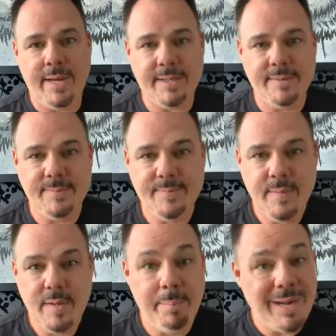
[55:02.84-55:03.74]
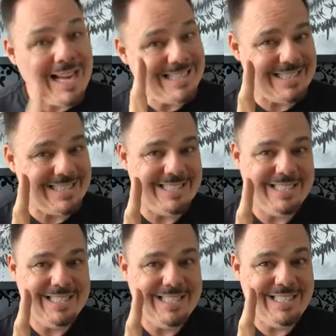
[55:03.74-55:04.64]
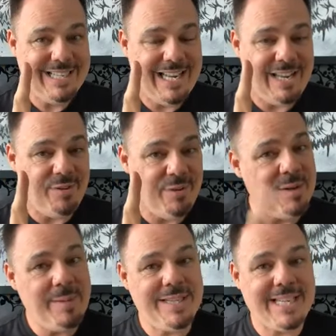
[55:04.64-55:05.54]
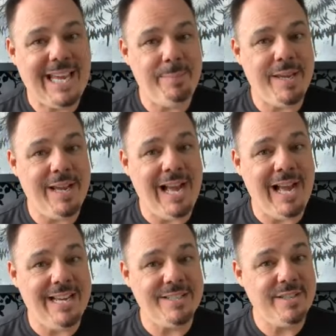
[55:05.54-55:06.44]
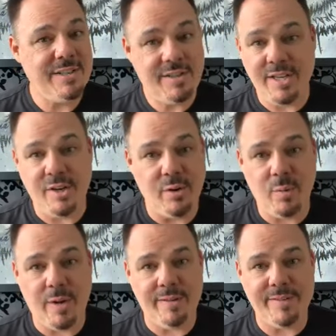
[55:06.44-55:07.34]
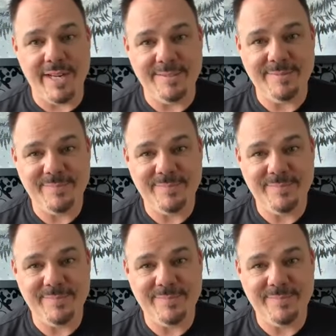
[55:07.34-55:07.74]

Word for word: back. But if you didn't meet the K P Is, then you don't qualify.